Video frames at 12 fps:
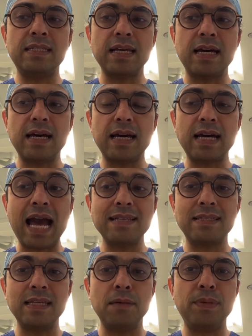has
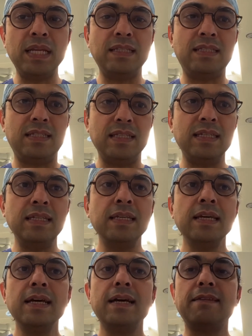the ability
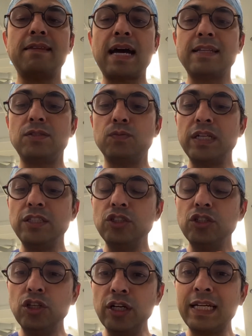that when you
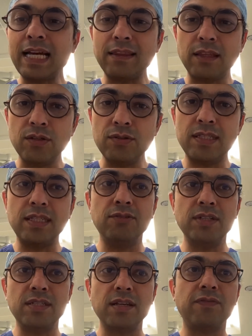look at those
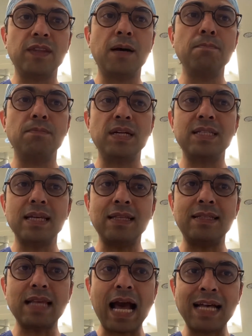series of numbers,
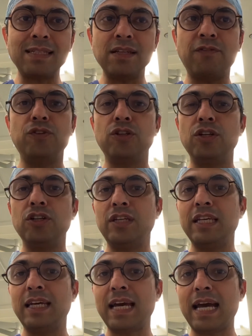it's as if you're
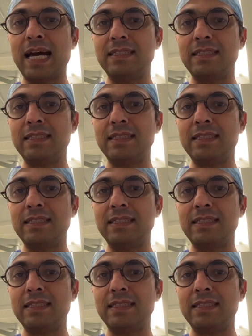looking at